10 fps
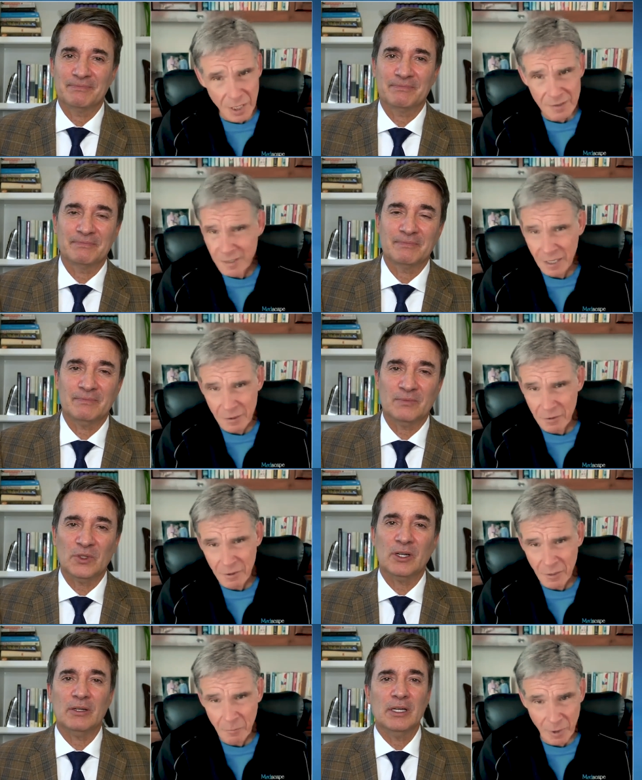Speaker 1: it's not good,
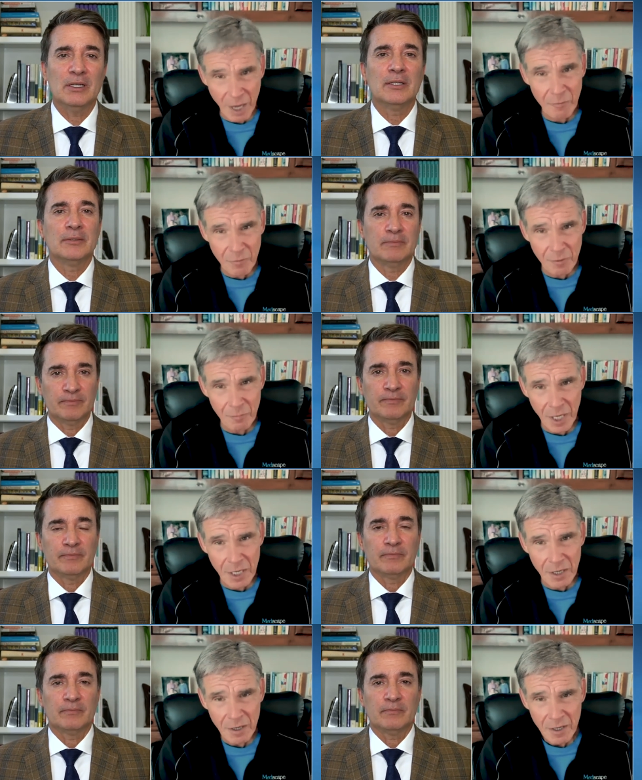and we have some
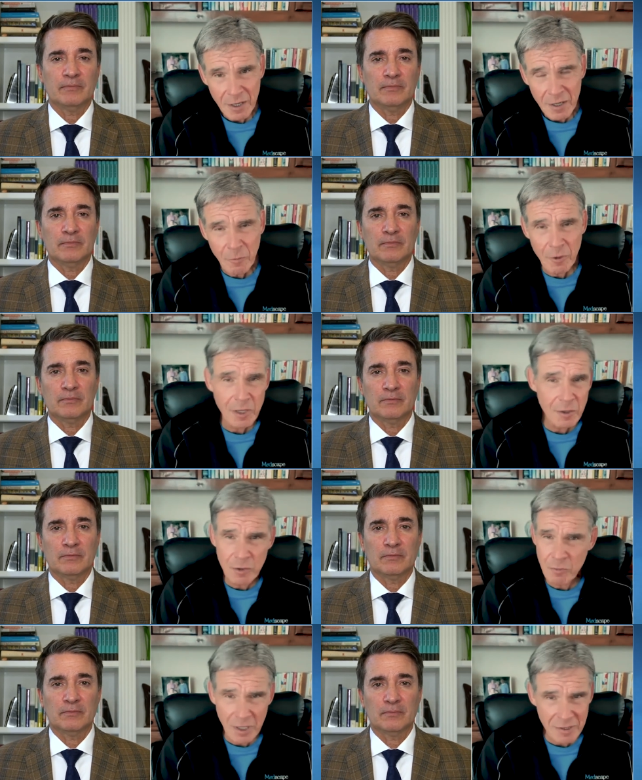data within two
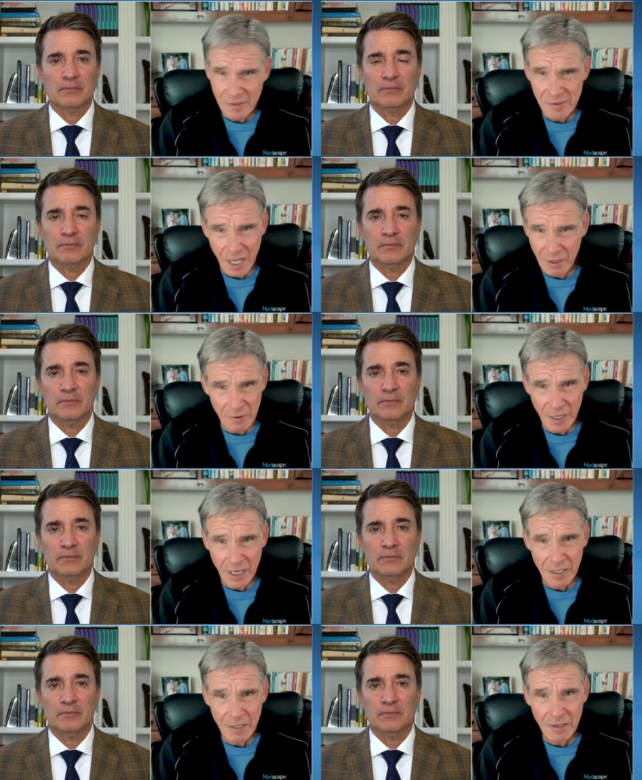months is not a good
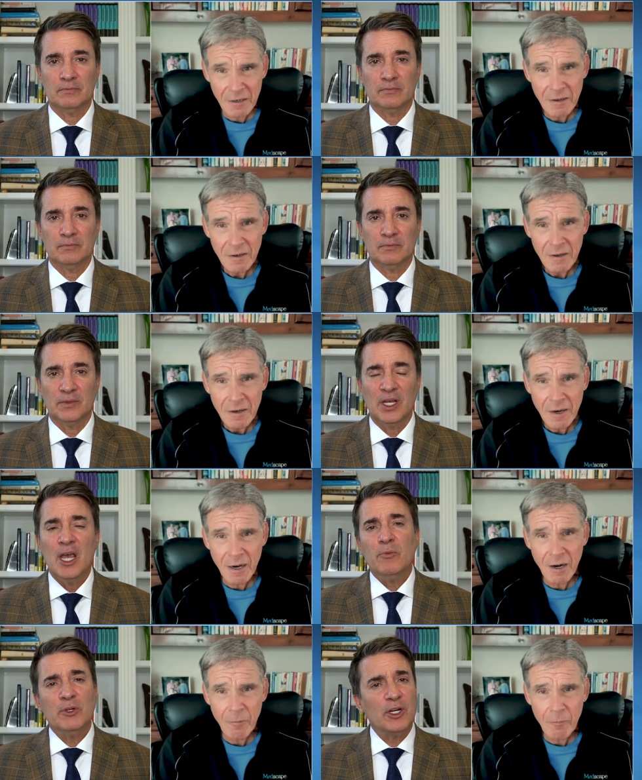idea.
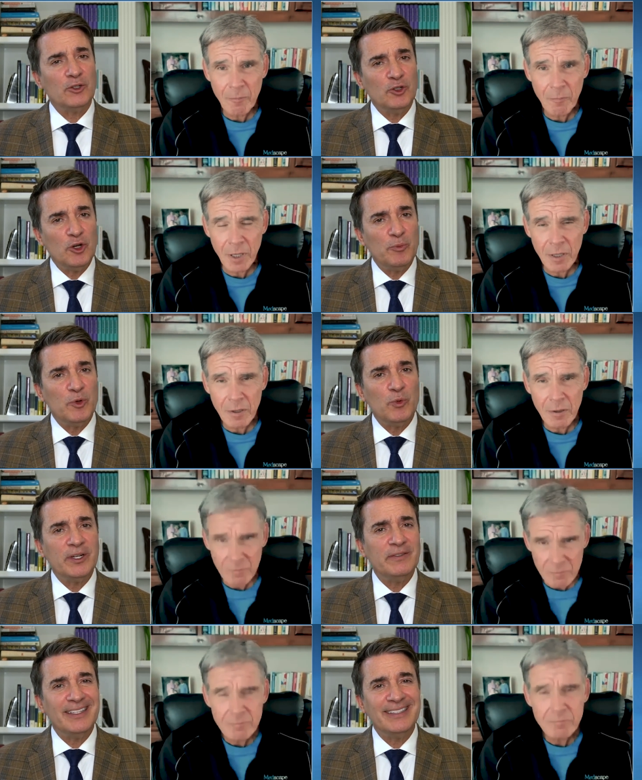Um, Dr. But- Topol,
Speaker 2: what
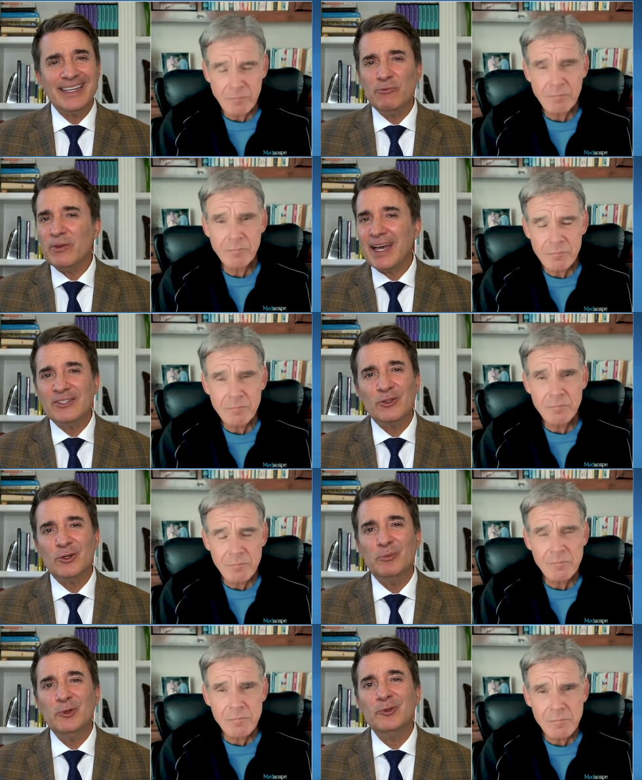if they say, well, that's
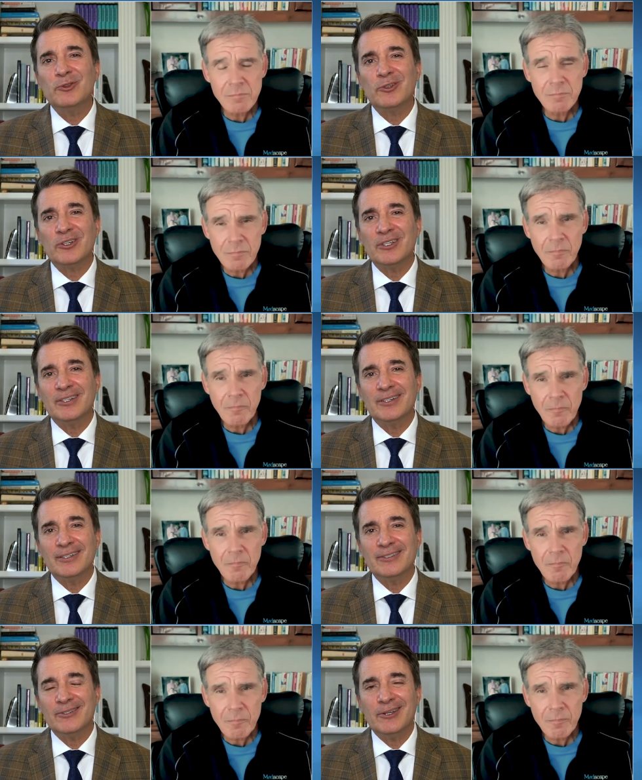their booster,
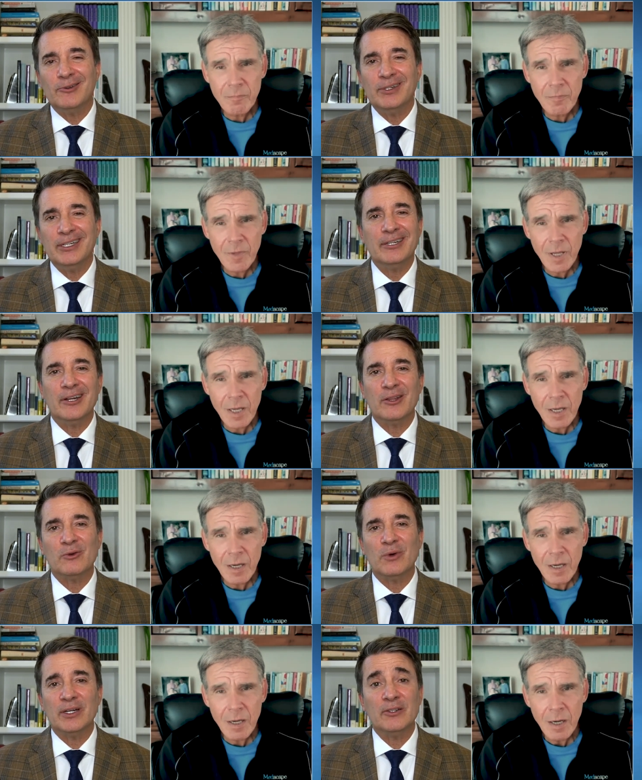so they don't need
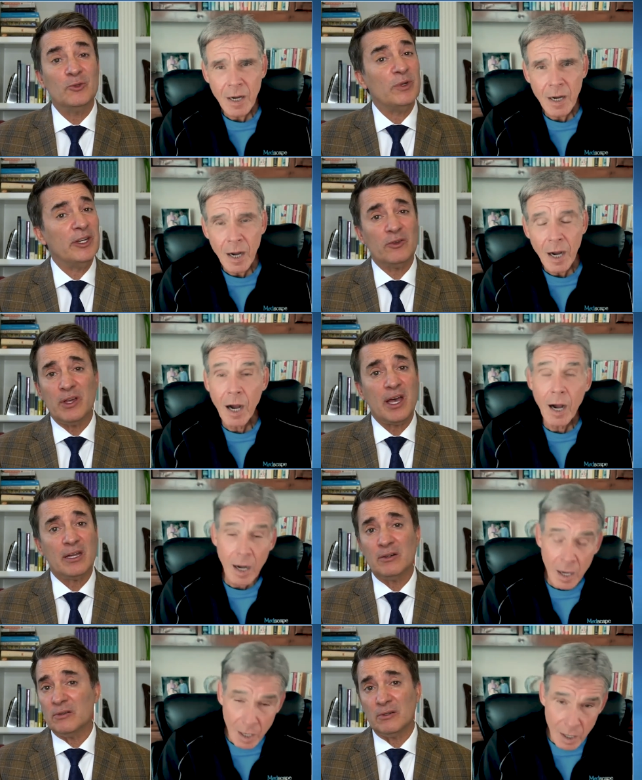another one? Because we hear
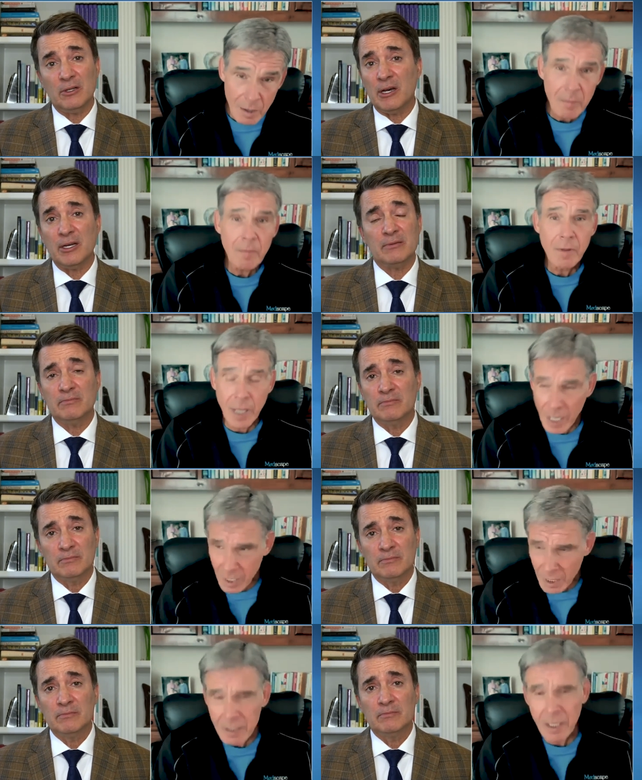that
Speaker 1: a lot.
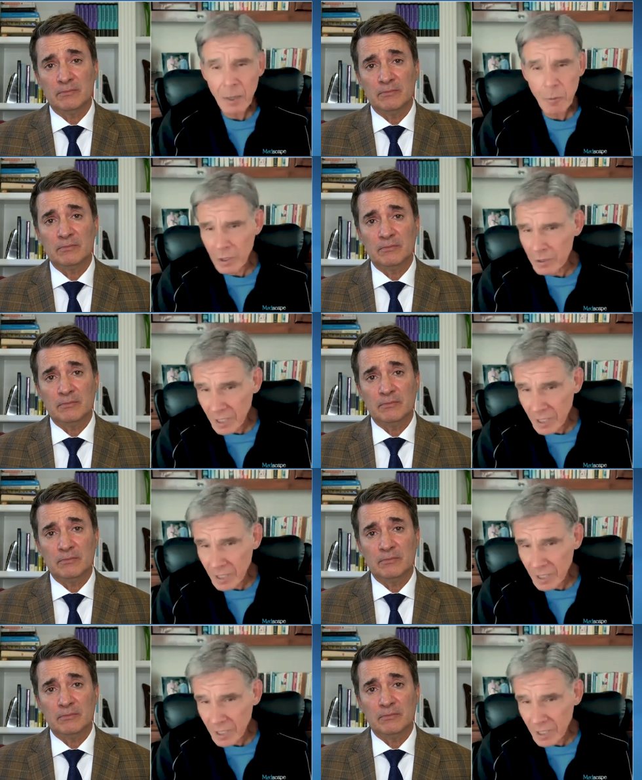Yeah, yeah. Well, a